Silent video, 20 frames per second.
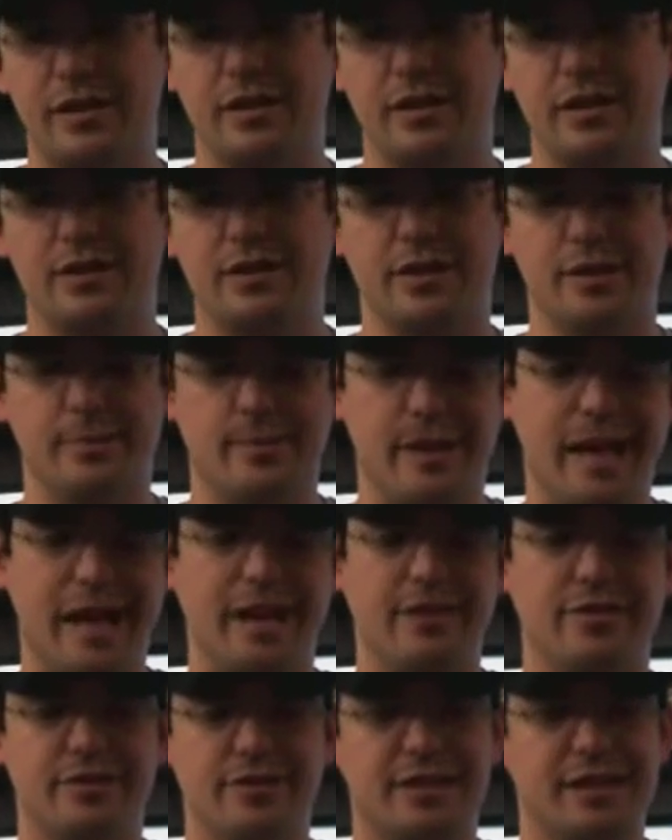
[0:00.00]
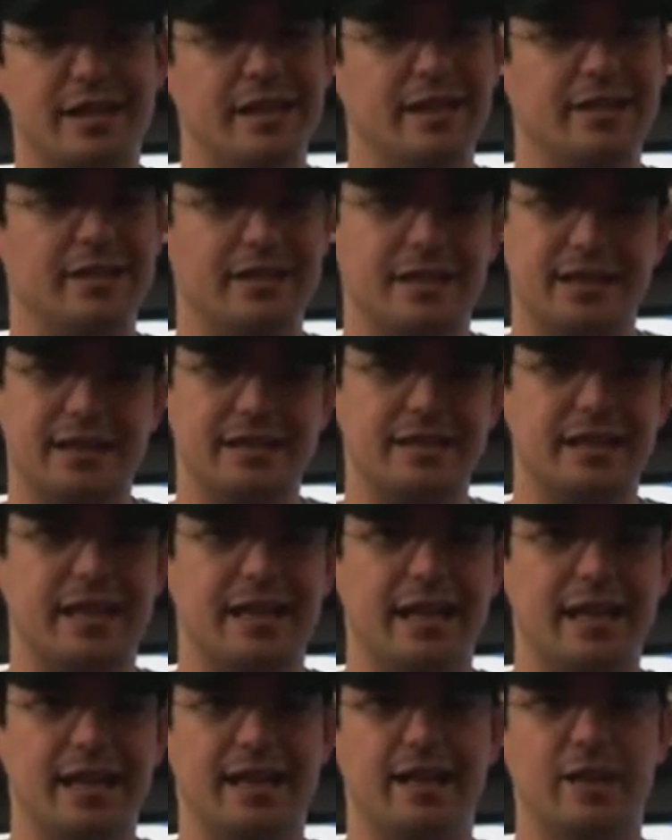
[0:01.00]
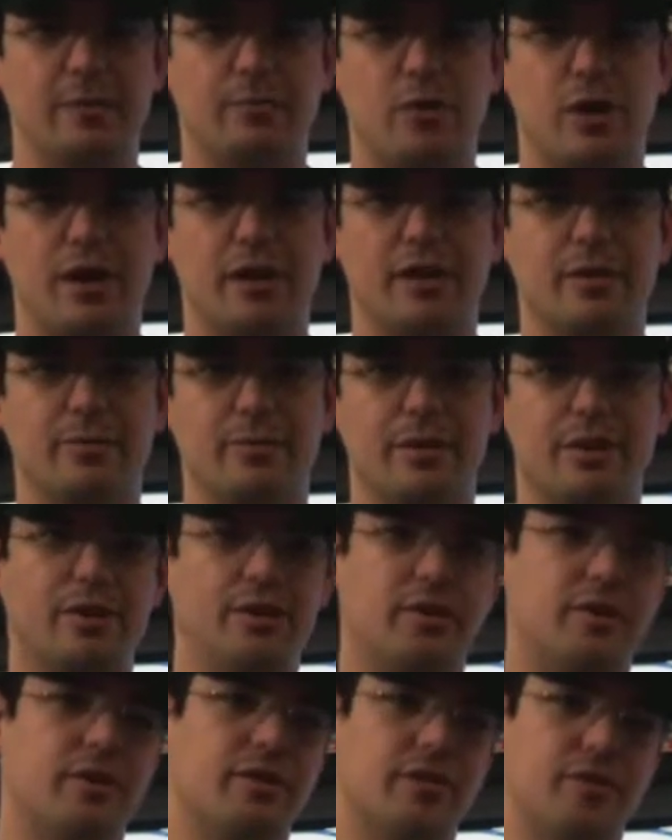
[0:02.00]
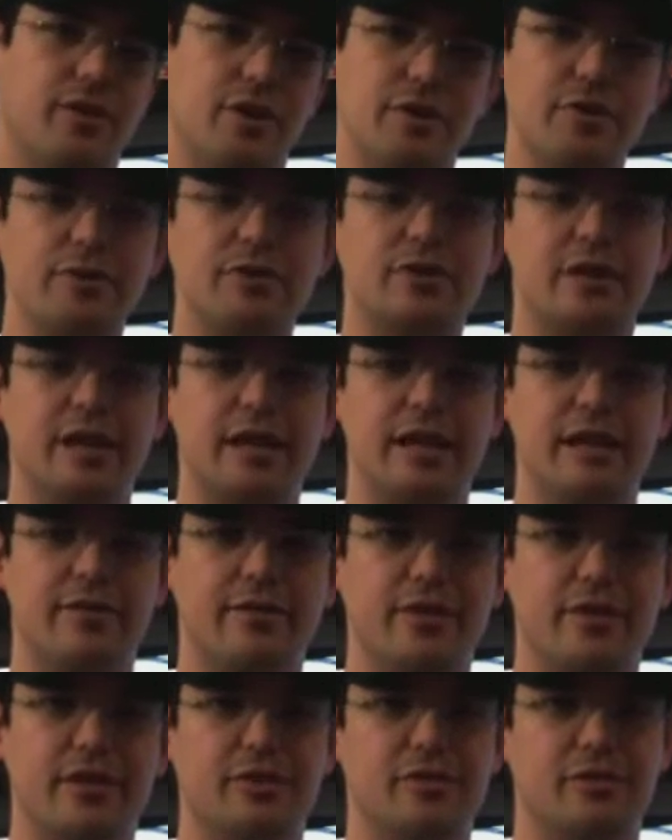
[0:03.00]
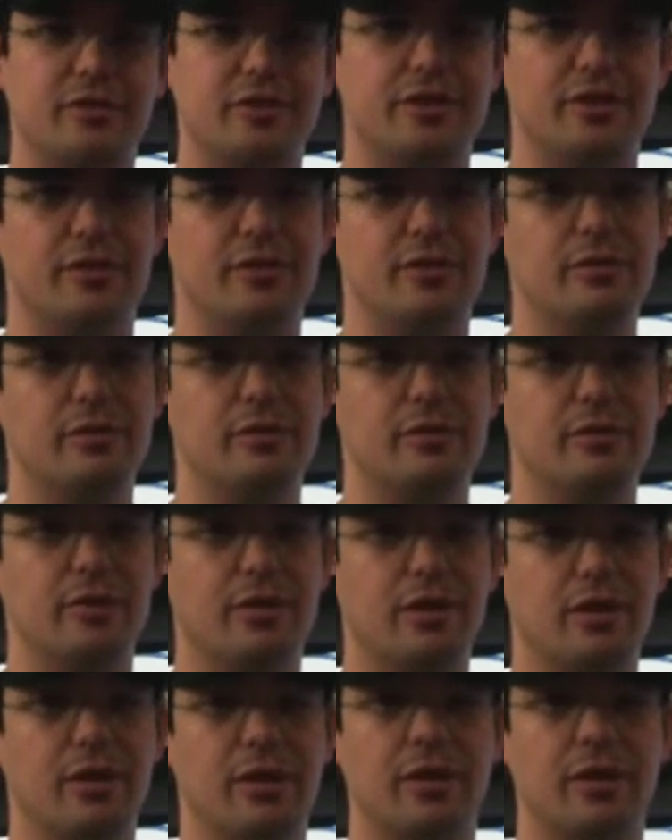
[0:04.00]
So the bad news is, unless they get an upgraded computer, those individuals who were